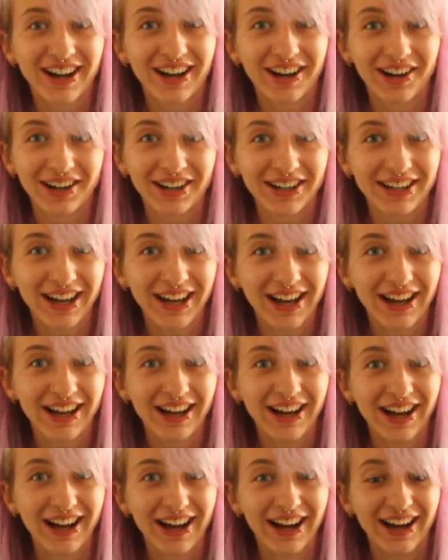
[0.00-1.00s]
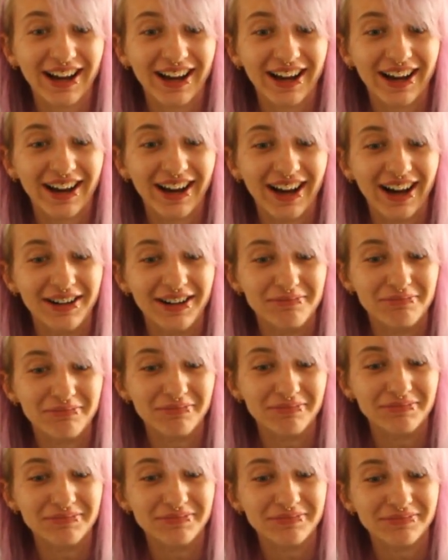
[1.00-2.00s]
I am
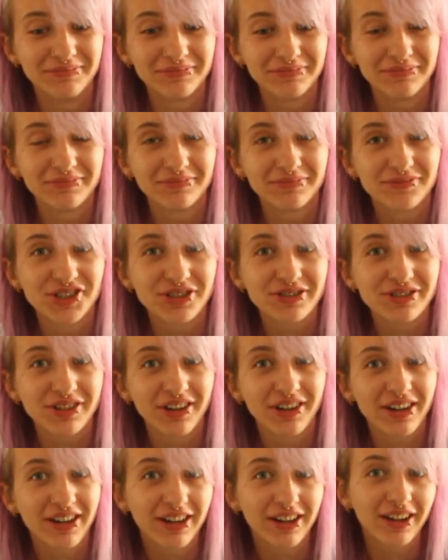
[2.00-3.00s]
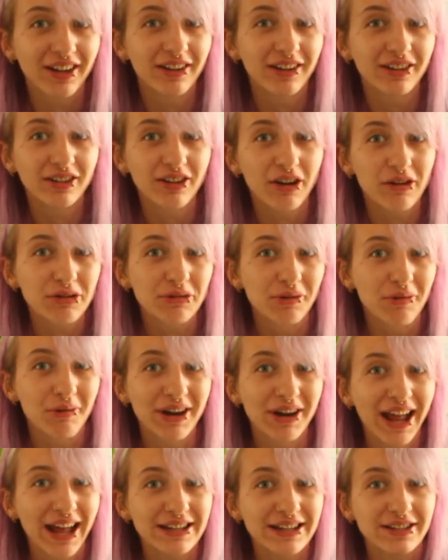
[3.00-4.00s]
just gonna go through
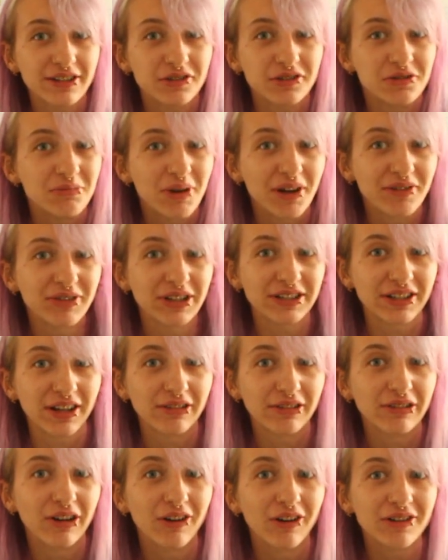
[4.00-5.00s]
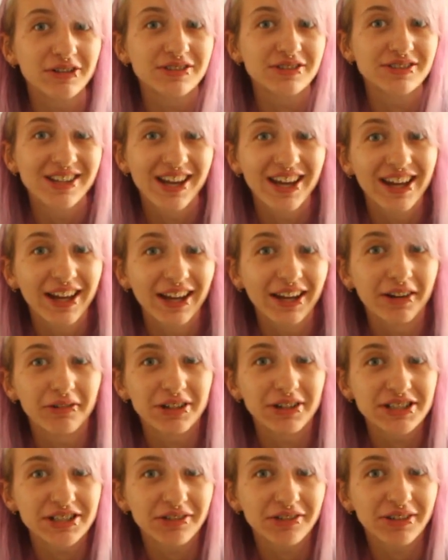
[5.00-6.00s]
and edit all my video logs. Now
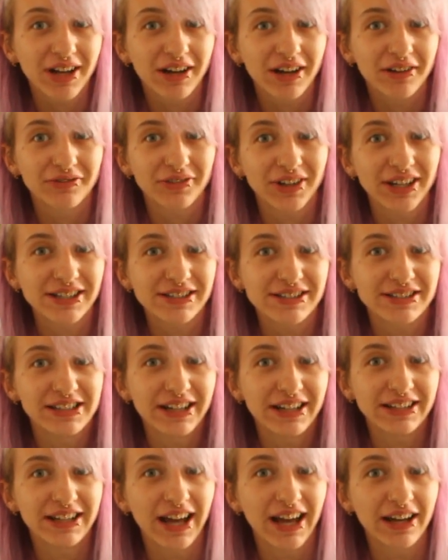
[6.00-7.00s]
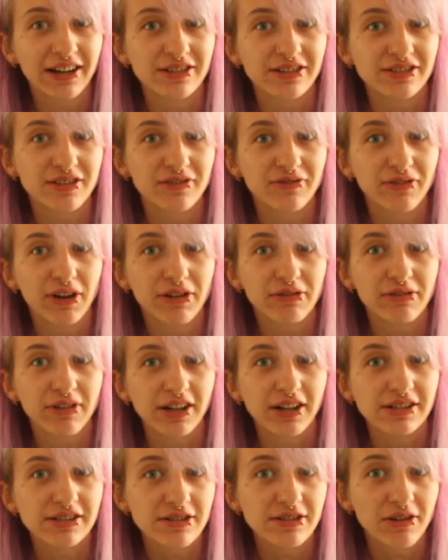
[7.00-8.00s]
I don't have internet yet because the phone
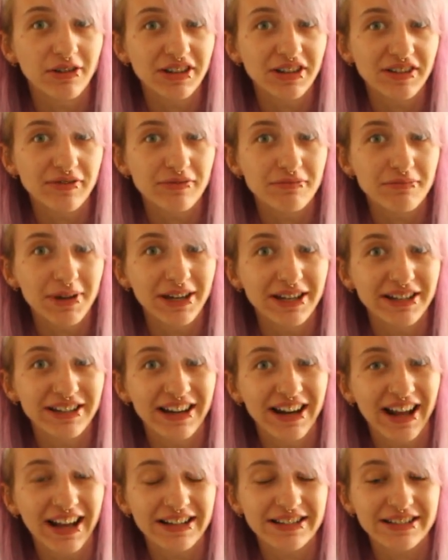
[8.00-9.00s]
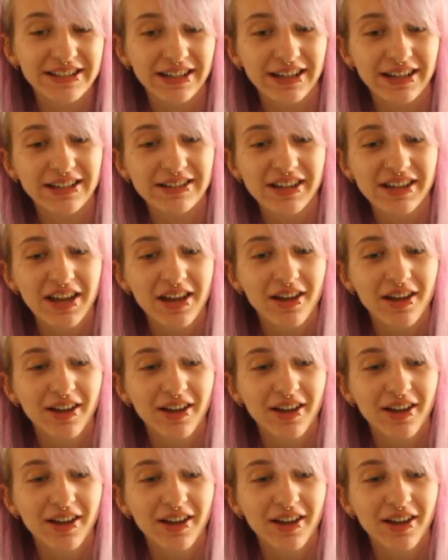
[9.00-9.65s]
line's not even been connected,